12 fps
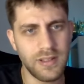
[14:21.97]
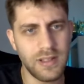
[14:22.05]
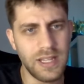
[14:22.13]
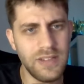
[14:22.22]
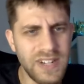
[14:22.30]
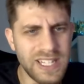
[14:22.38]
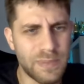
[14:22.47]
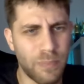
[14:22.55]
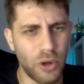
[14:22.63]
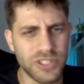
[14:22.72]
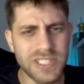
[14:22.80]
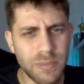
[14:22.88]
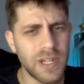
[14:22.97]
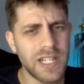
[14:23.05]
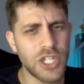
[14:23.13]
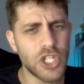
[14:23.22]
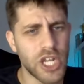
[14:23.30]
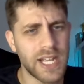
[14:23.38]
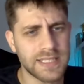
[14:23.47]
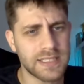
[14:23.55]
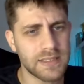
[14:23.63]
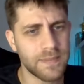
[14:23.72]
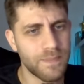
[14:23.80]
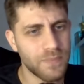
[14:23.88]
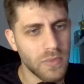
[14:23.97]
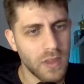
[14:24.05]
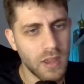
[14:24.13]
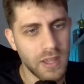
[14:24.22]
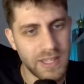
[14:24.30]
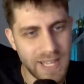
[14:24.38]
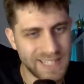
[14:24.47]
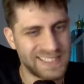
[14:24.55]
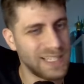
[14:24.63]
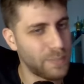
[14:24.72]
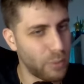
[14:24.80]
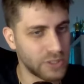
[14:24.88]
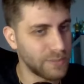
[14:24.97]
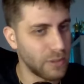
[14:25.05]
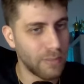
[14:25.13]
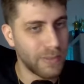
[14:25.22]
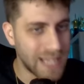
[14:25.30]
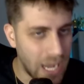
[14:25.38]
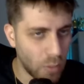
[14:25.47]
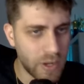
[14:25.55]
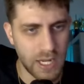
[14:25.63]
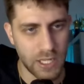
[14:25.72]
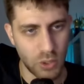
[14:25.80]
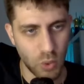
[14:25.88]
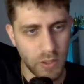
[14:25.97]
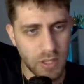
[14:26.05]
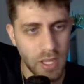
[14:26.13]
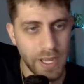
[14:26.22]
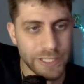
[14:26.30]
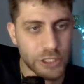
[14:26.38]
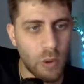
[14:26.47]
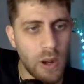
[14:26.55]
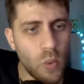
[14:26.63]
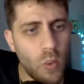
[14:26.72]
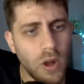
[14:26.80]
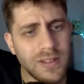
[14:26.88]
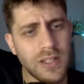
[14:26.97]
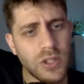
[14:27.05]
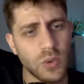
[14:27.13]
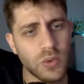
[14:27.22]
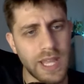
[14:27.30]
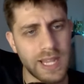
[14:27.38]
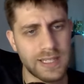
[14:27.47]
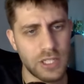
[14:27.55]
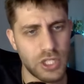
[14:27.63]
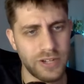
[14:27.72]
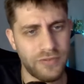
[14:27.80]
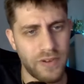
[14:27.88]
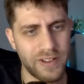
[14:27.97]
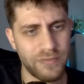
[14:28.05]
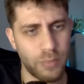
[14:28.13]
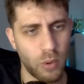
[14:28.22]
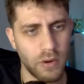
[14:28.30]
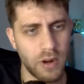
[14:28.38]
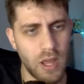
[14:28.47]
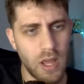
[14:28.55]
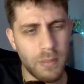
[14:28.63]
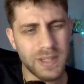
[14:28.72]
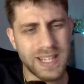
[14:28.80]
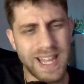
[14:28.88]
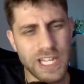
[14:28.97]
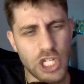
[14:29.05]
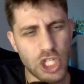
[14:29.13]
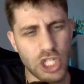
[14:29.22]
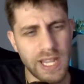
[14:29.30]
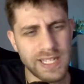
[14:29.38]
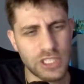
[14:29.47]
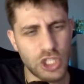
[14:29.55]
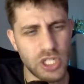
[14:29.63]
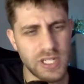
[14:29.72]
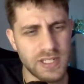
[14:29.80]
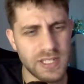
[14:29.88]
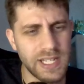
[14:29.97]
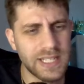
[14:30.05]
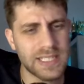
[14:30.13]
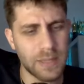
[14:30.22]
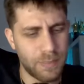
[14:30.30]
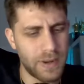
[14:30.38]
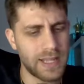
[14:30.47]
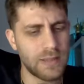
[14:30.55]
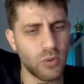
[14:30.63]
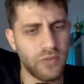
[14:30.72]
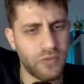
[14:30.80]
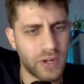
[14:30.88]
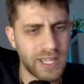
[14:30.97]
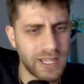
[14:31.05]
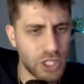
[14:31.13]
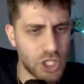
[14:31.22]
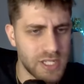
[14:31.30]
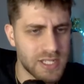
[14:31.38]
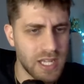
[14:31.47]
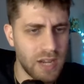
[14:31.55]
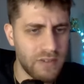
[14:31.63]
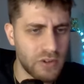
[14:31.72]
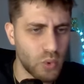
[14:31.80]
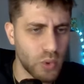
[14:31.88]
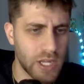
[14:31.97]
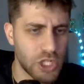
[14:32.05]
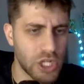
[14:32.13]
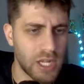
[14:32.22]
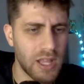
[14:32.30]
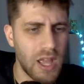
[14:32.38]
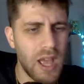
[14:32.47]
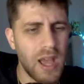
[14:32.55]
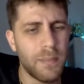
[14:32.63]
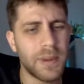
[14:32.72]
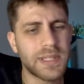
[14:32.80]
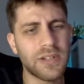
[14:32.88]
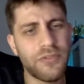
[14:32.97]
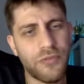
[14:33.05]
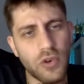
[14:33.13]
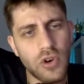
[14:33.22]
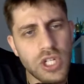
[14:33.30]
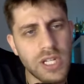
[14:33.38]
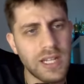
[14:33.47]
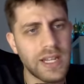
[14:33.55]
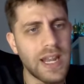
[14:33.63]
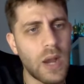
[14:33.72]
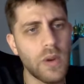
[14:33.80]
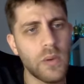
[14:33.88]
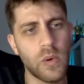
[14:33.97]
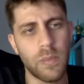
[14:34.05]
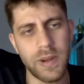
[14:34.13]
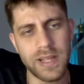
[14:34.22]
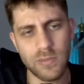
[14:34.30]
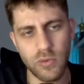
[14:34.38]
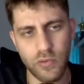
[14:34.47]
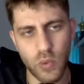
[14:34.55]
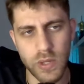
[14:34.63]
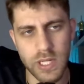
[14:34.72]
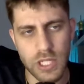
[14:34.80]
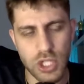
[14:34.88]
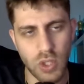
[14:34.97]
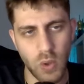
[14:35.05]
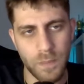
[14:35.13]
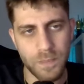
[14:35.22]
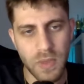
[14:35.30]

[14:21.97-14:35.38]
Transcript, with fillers: Even it possible in chess? Yes, it's possible, but how can I do it? So I wanted to take the g5 pawn, but h takes g6 and play the move king g7, rook h8. But unfortunately, now he will play the move queen h2.